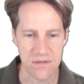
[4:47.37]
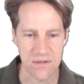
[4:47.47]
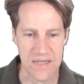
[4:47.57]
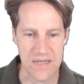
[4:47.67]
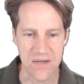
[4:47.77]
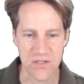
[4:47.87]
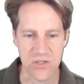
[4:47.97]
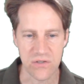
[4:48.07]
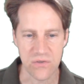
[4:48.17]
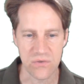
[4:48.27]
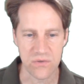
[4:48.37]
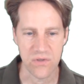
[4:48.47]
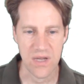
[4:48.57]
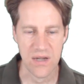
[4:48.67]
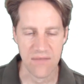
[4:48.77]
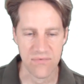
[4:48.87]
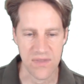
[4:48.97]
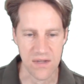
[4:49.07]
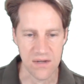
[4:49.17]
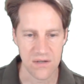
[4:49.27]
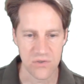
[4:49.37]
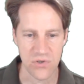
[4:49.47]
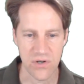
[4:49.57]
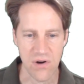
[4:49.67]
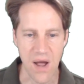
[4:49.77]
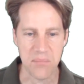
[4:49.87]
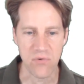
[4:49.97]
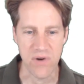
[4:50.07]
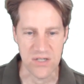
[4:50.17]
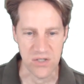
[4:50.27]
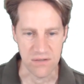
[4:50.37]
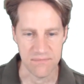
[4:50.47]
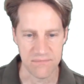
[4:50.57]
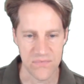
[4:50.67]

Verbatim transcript: a conditional looking at the trigger operation.